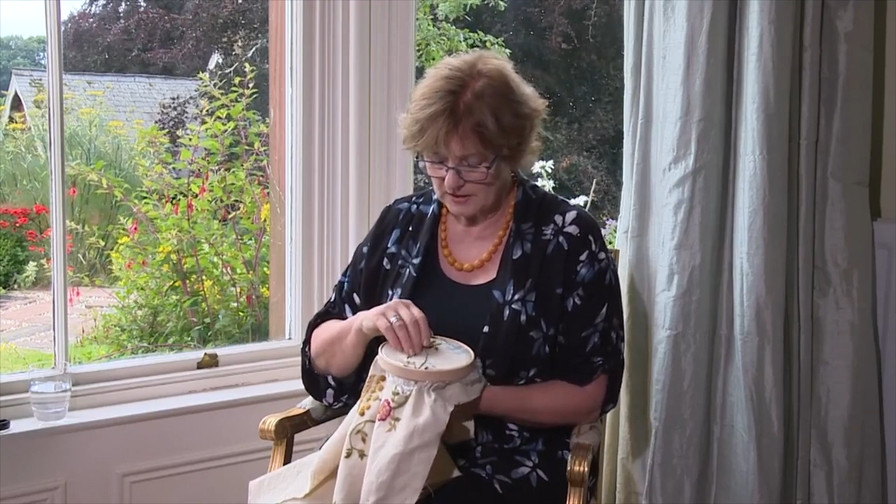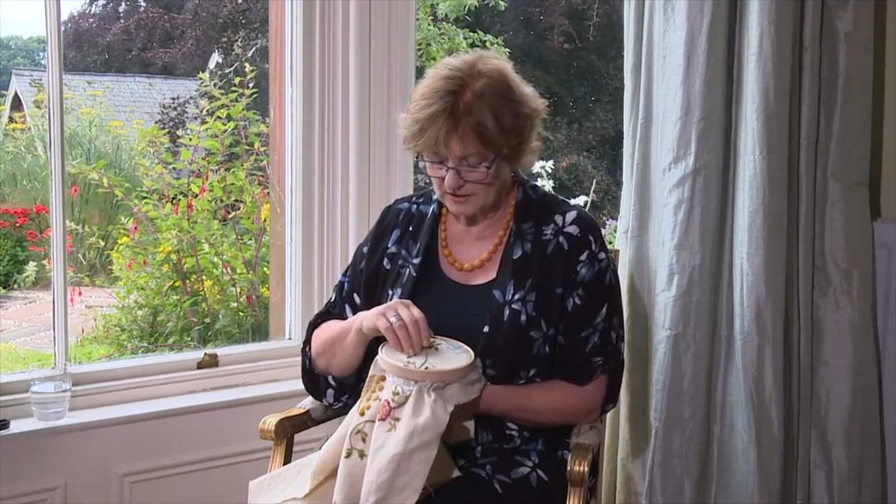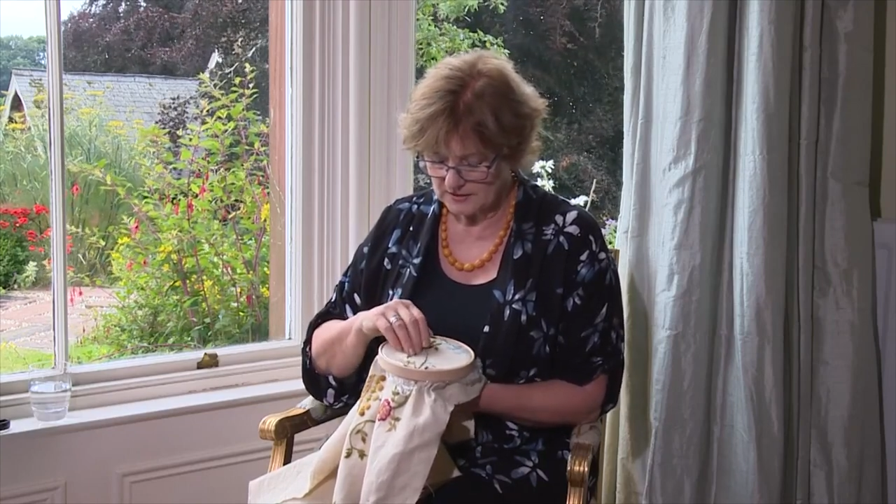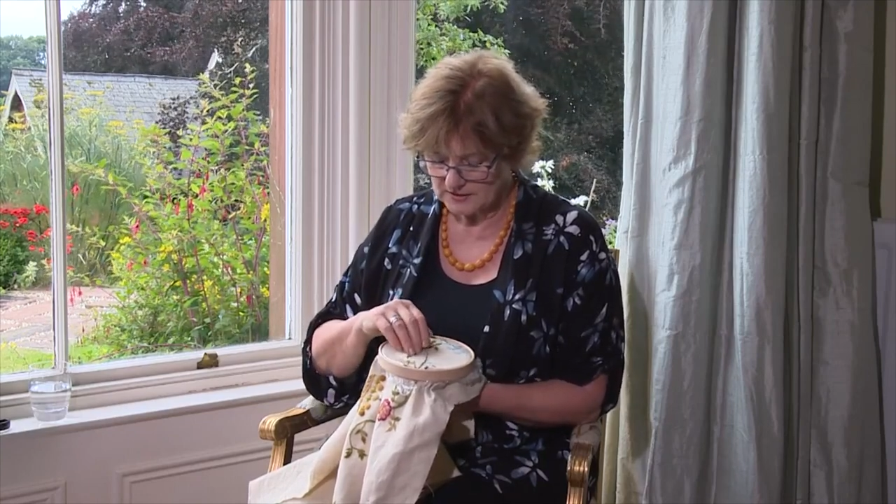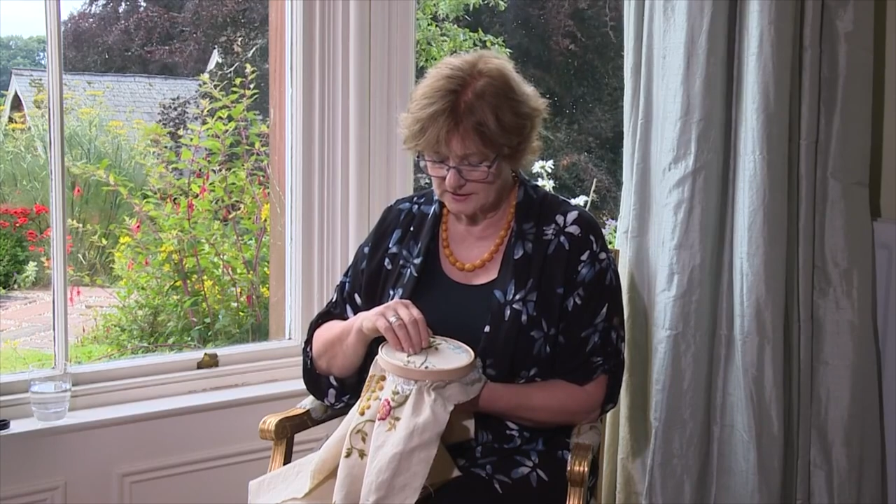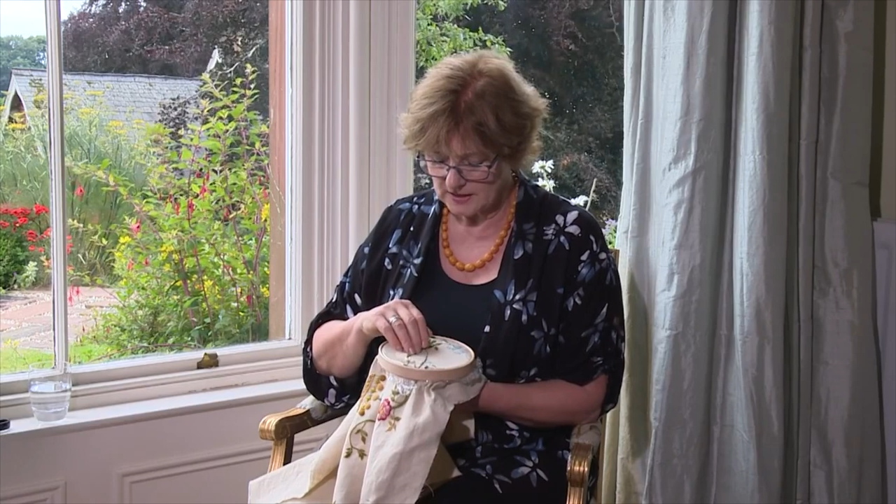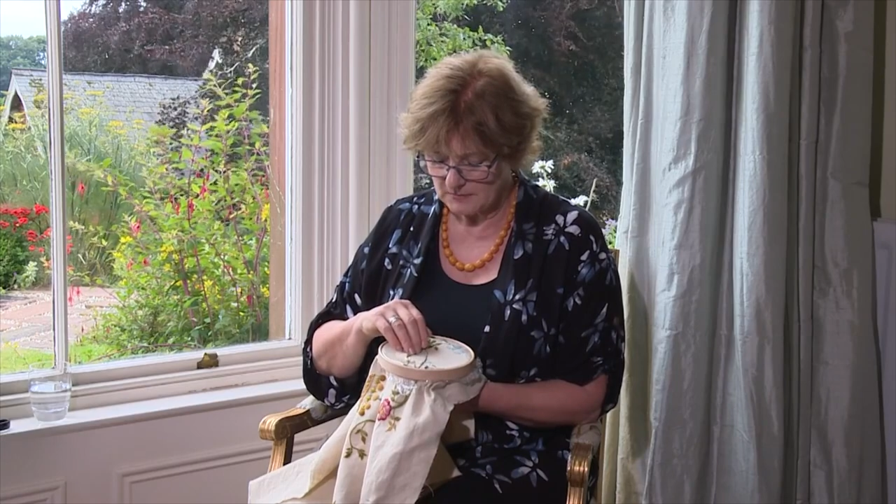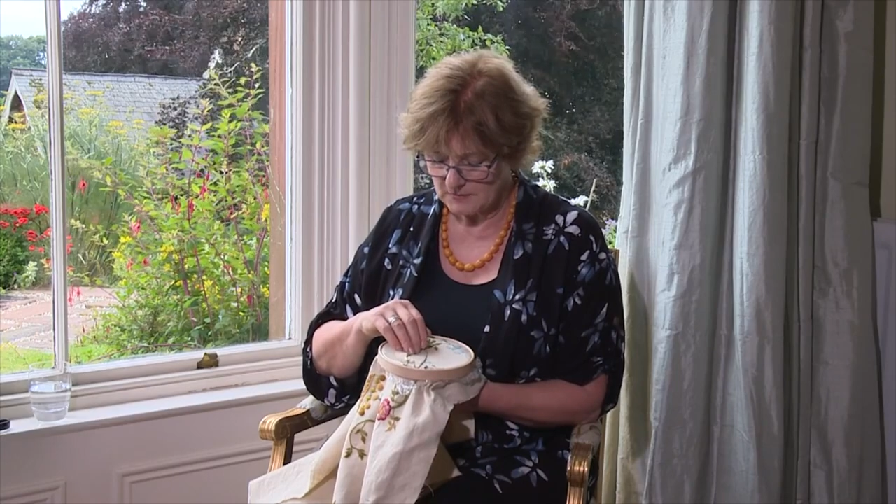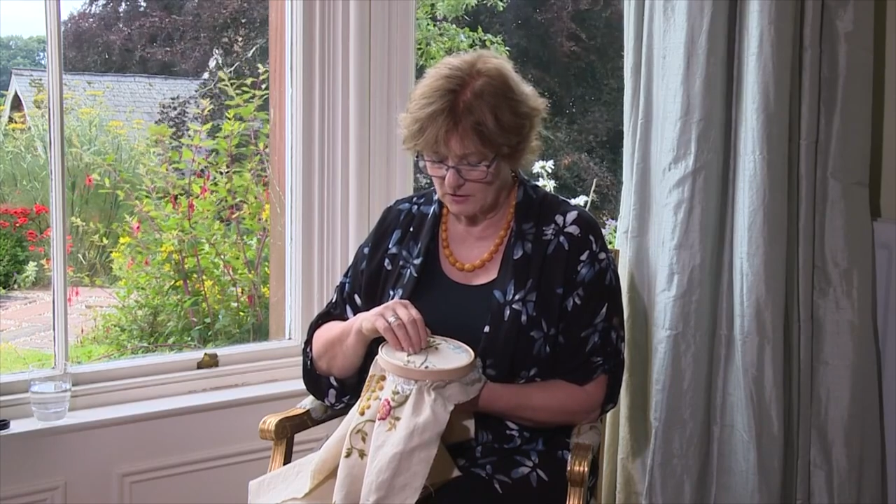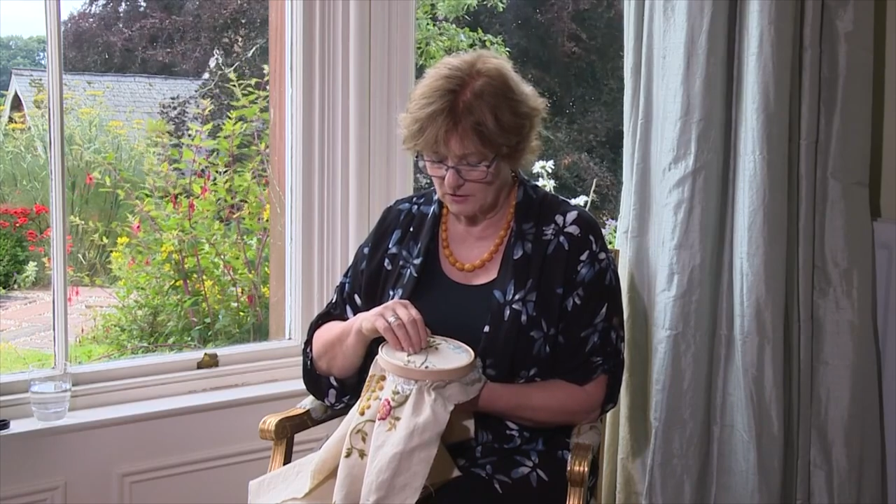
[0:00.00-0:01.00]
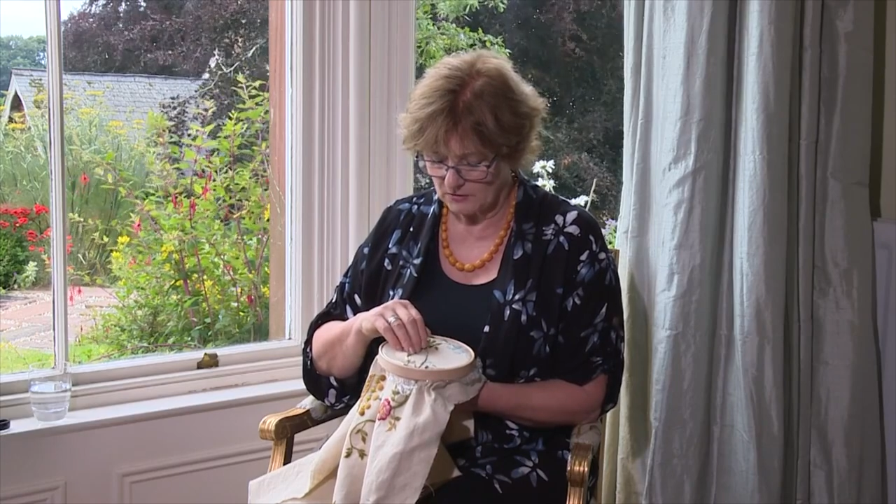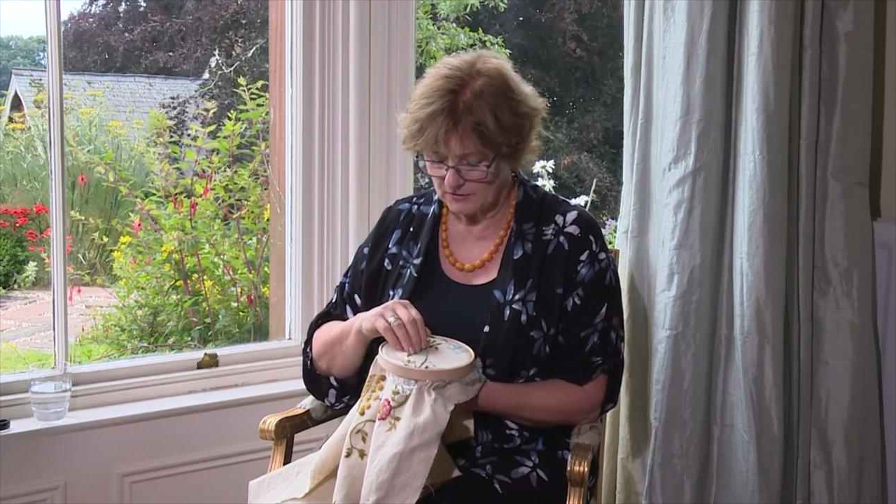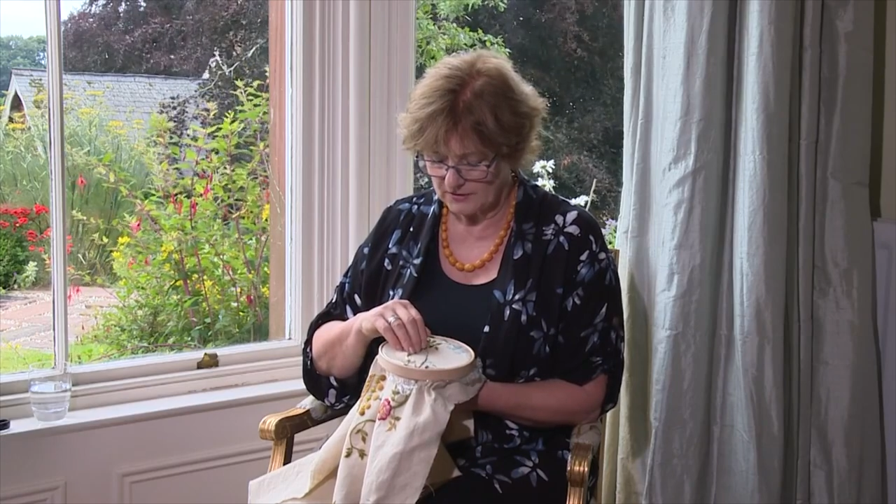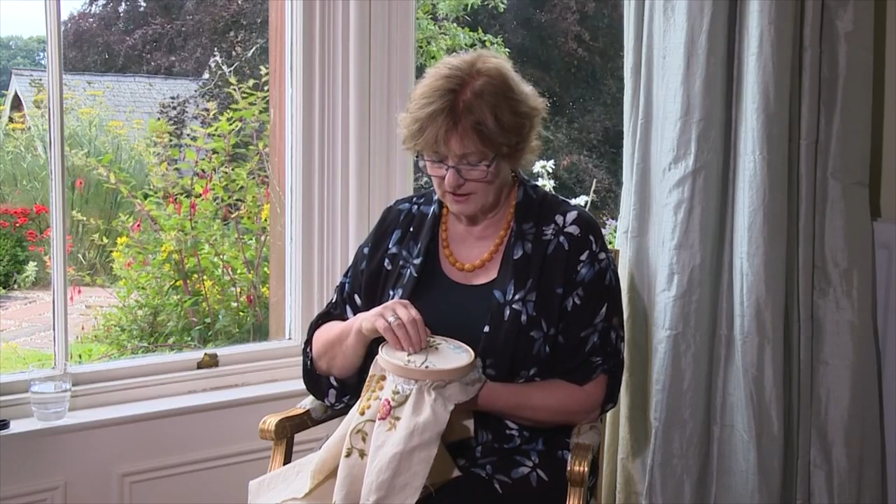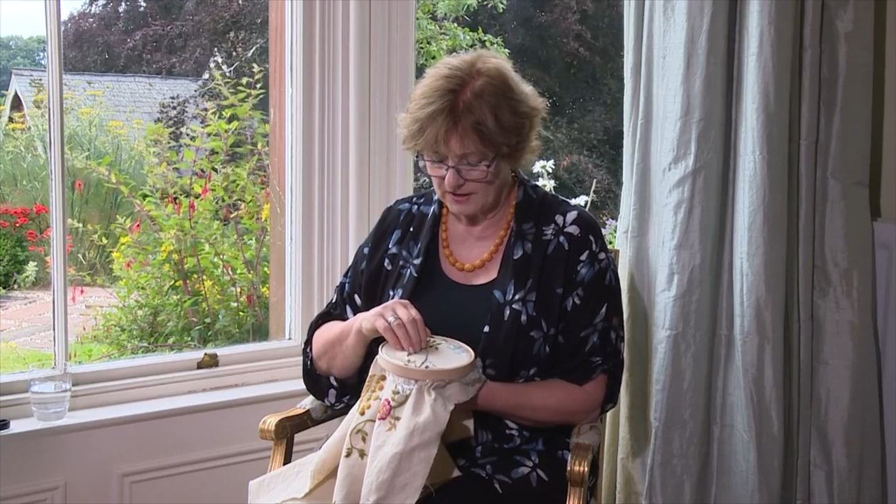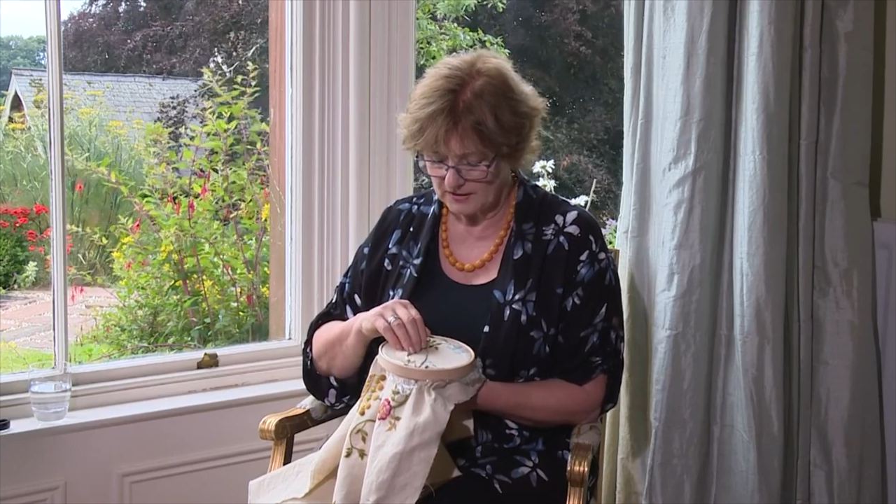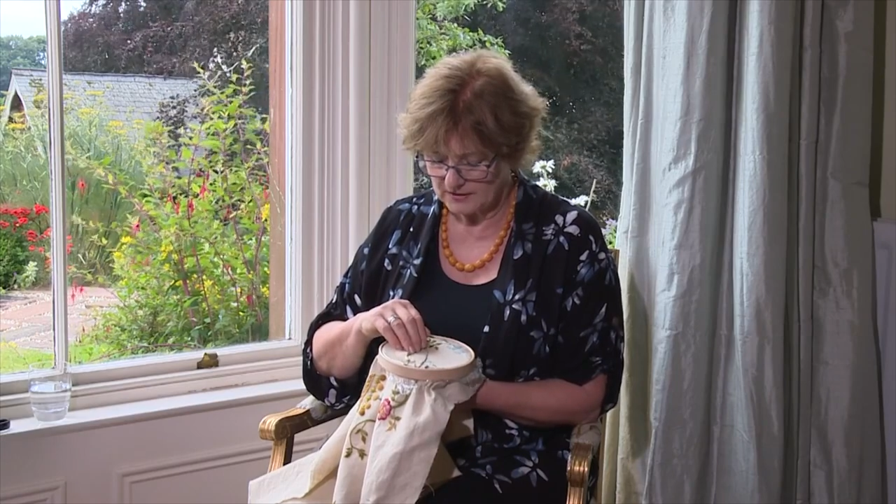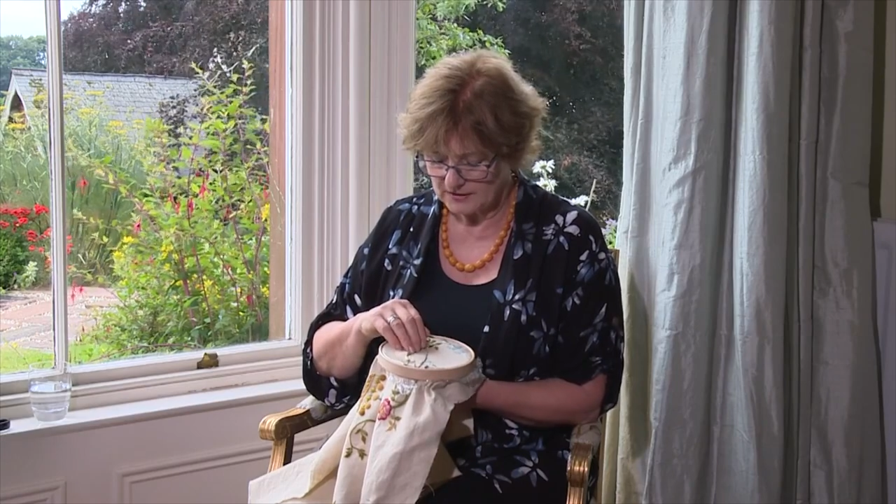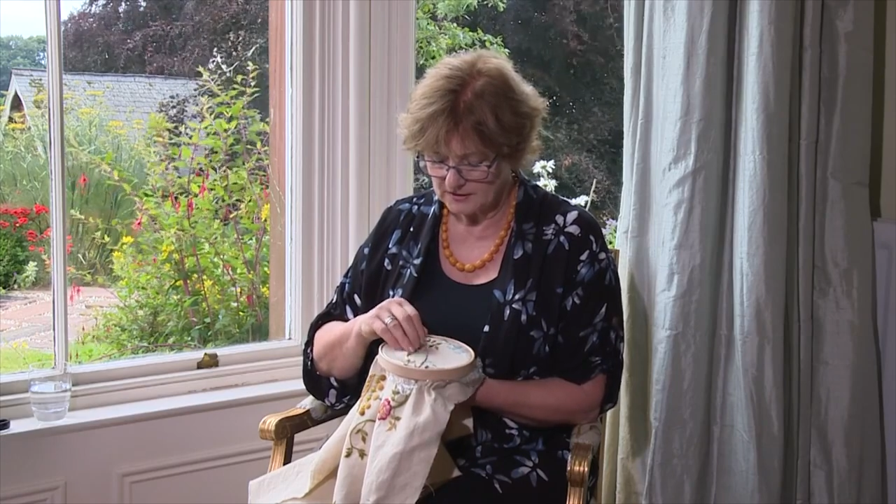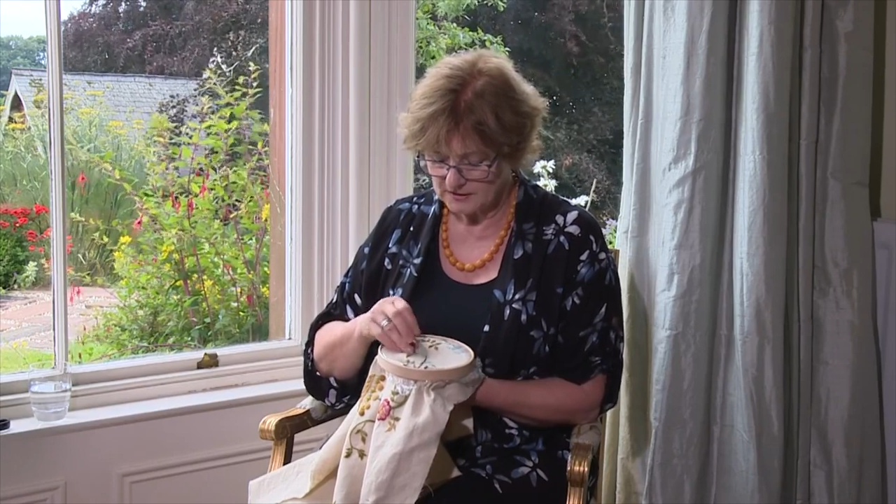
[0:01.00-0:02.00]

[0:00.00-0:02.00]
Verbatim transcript: in the same hole at the end.